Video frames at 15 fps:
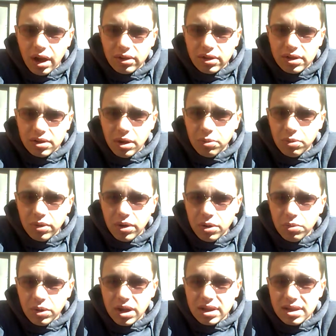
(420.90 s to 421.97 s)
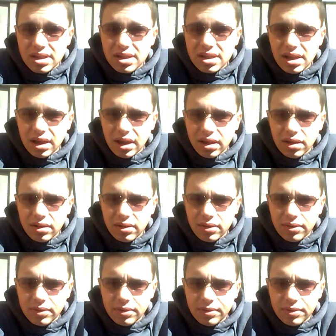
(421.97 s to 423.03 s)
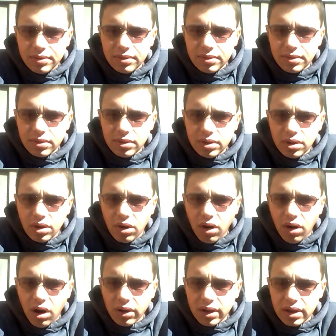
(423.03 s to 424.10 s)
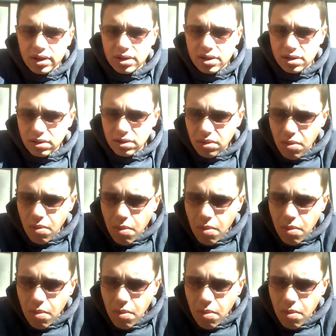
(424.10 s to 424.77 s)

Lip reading: out and we can see it. You know, all these